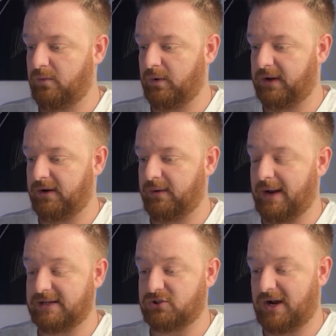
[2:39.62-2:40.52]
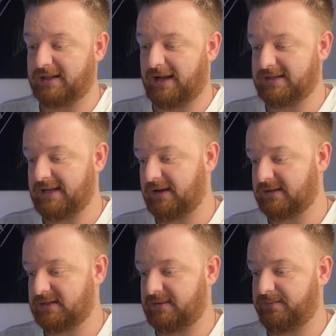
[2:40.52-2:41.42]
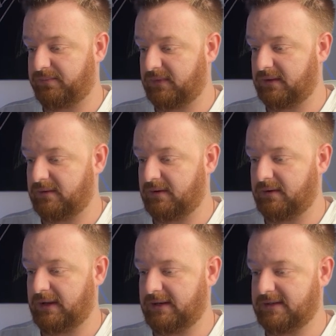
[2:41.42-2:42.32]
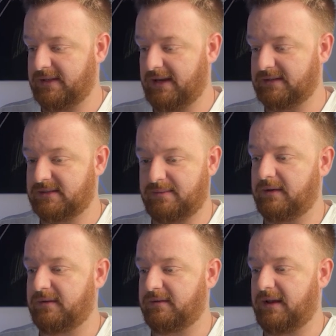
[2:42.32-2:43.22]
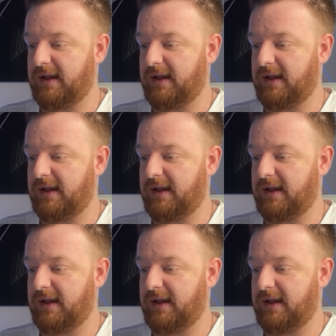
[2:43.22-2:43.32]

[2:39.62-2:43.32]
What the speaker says: we're going to extract that text into this, as you can see